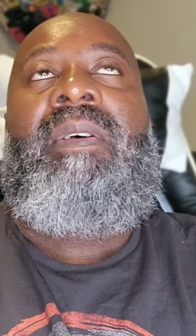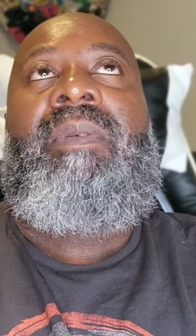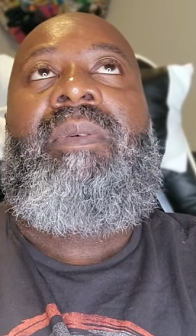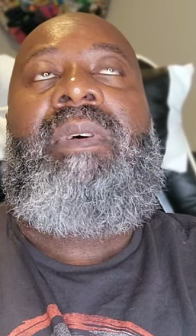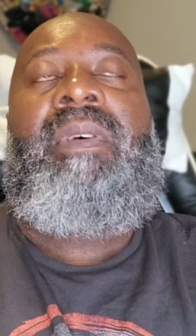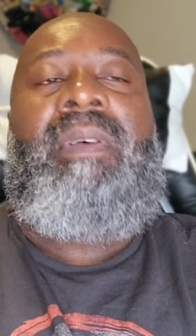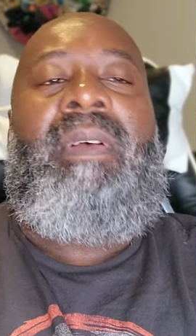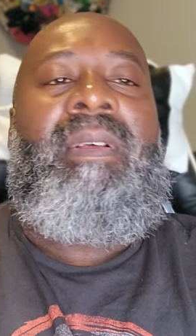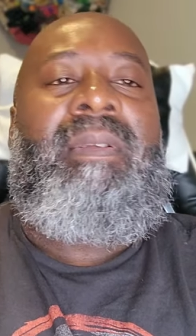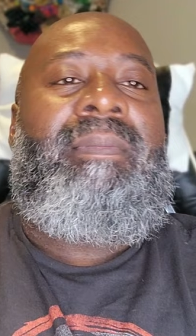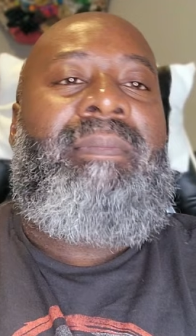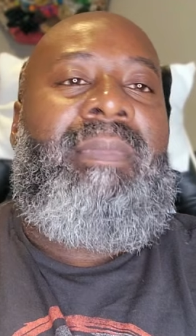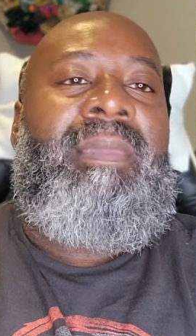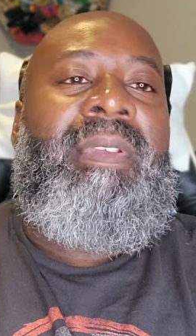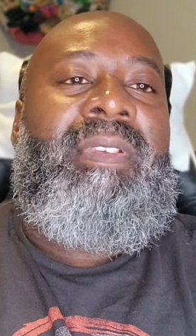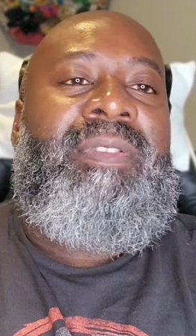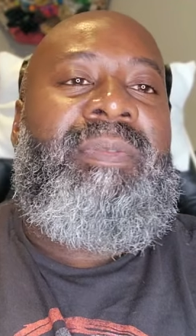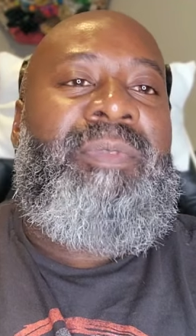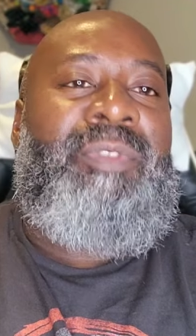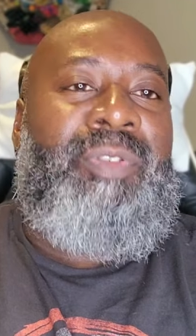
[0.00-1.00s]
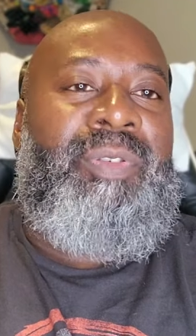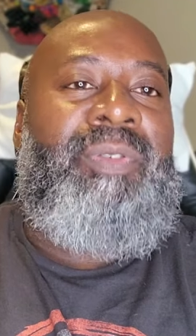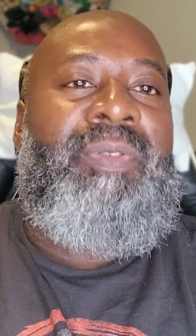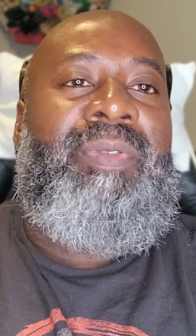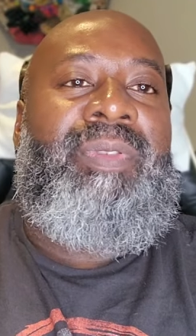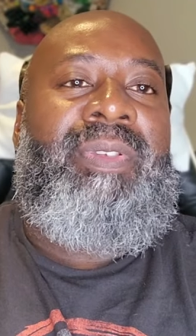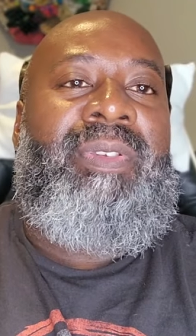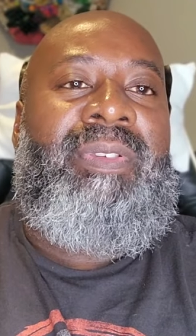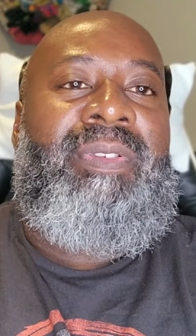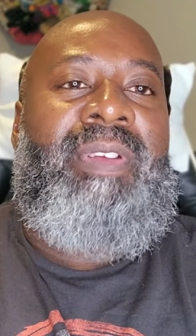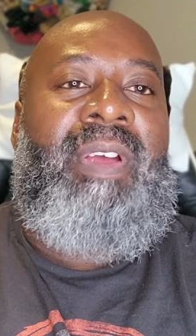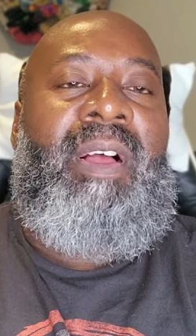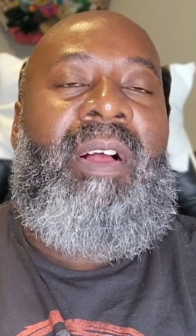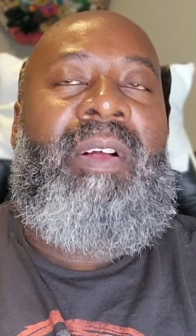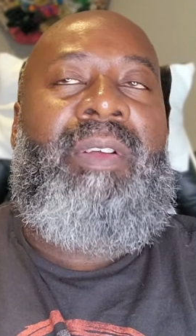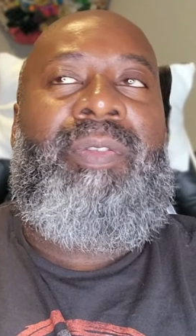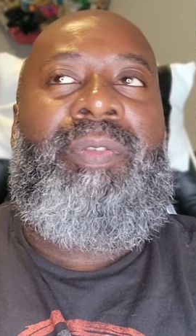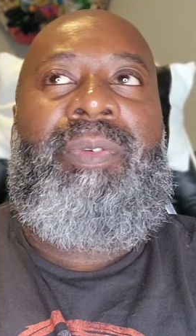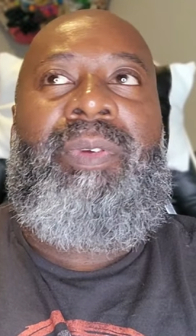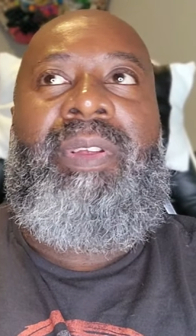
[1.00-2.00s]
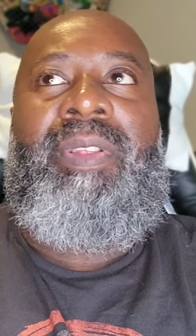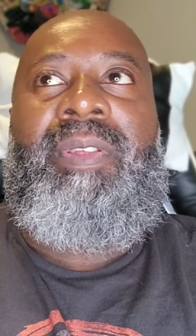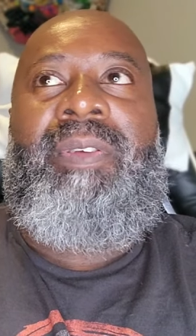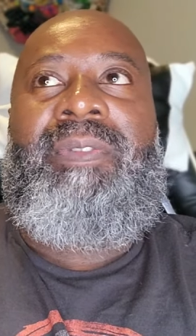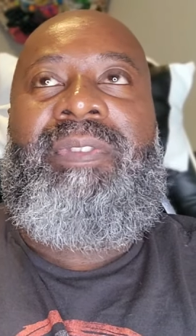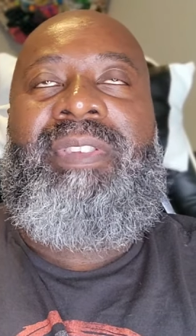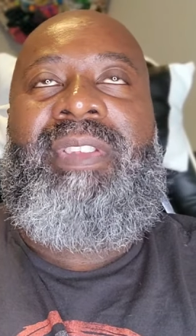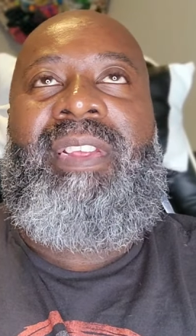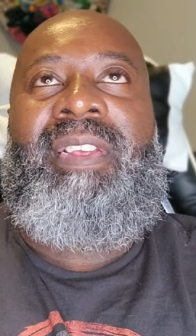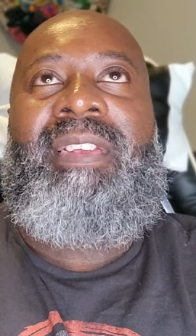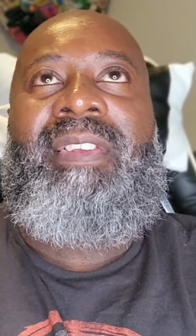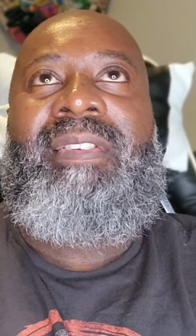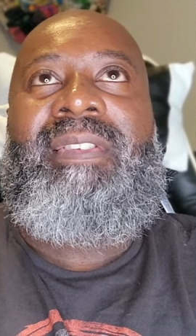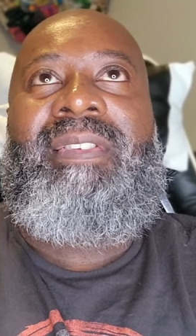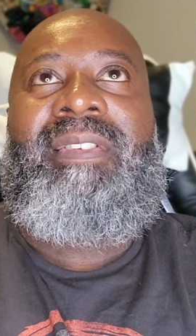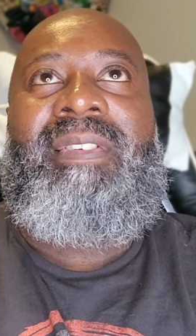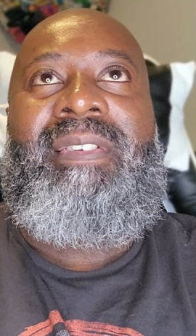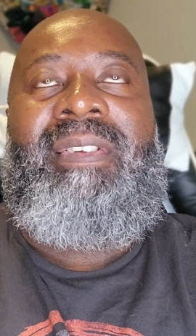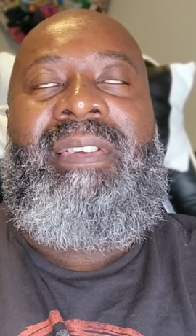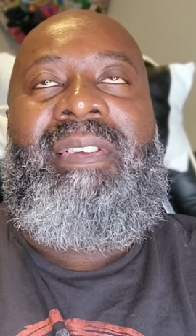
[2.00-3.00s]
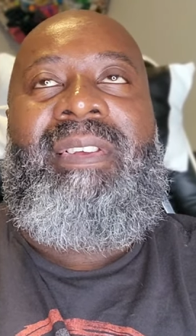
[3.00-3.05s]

Well, there's some truth to all three of those things.